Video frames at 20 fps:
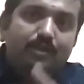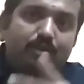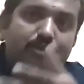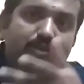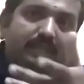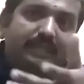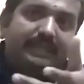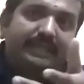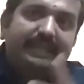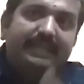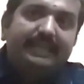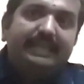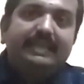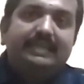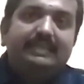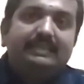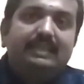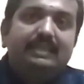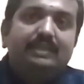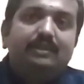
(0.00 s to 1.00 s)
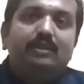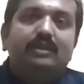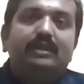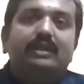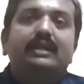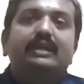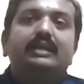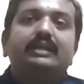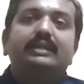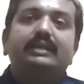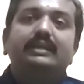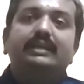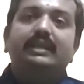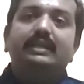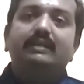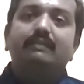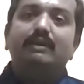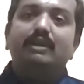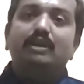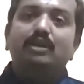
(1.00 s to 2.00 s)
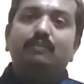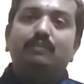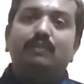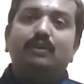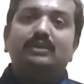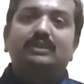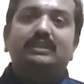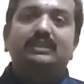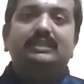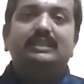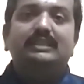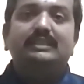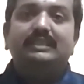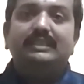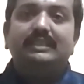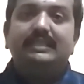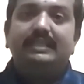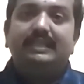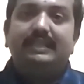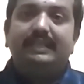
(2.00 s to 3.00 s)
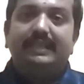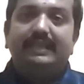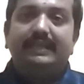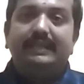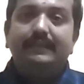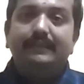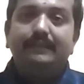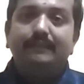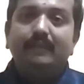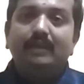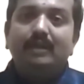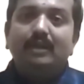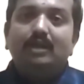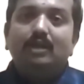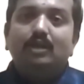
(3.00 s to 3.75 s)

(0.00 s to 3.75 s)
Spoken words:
can use the techniques that you learned in Bioprocess Engineering